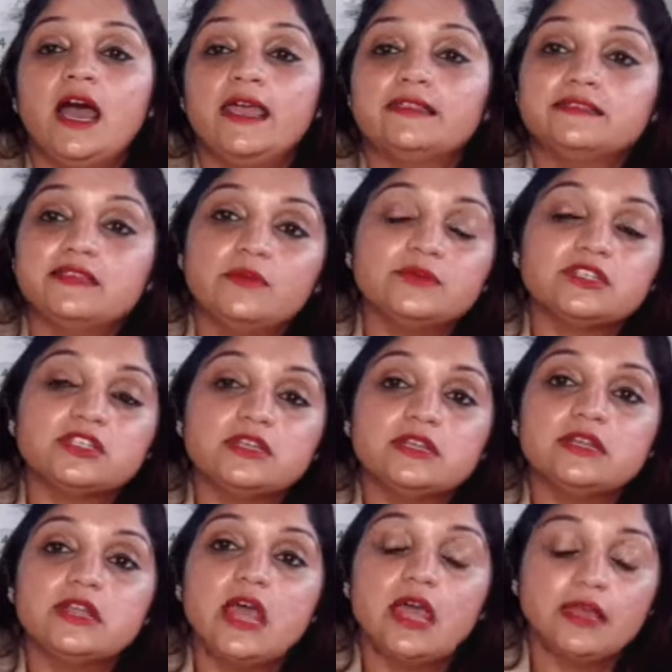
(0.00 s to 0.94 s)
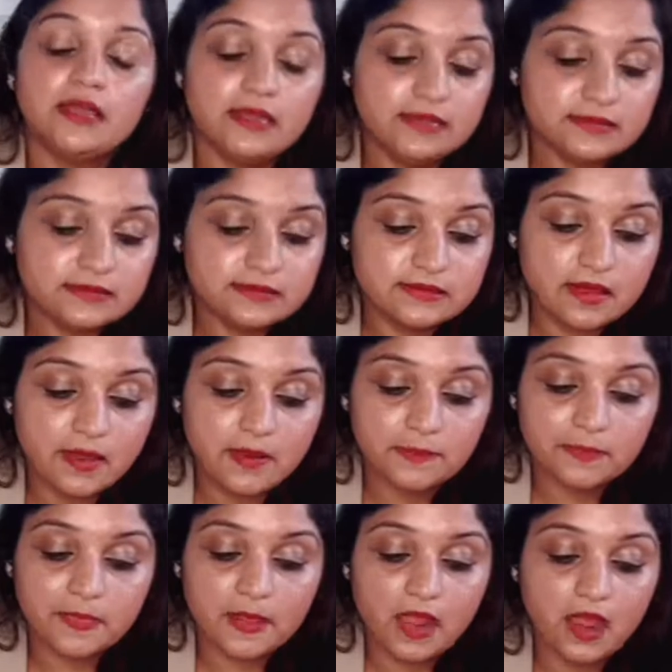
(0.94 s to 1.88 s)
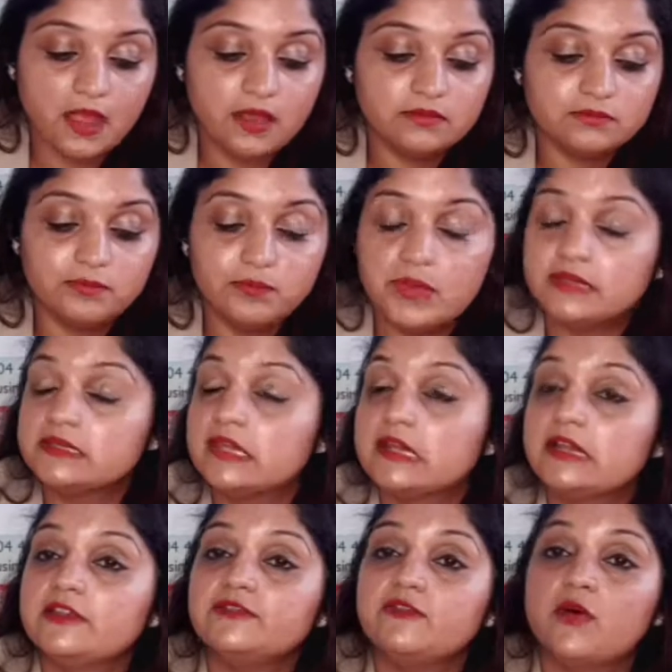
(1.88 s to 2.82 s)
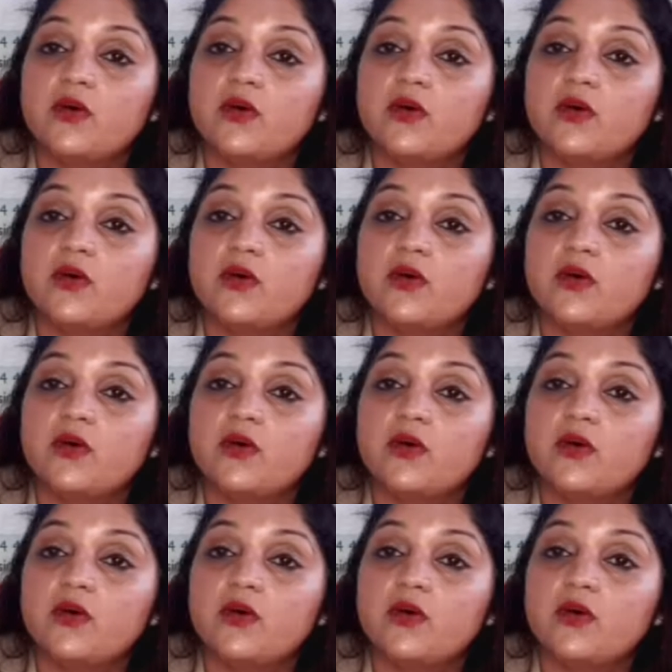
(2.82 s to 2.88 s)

Exemption is basically